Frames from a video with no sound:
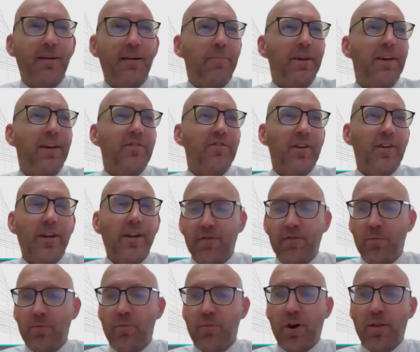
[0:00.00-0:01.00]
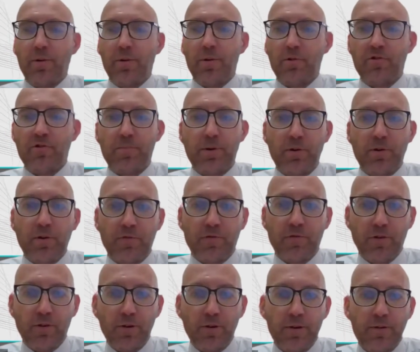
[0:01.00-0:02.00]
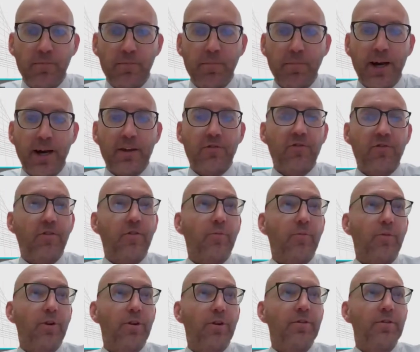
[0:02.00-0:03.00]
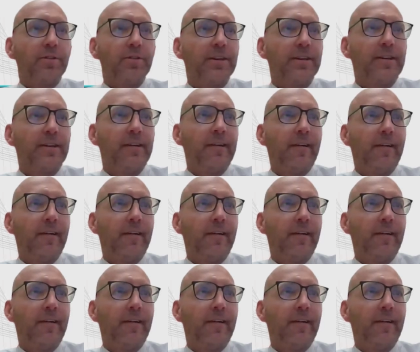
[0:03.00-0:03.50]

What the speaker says: and because I live in one of the most beautiful parts of the world,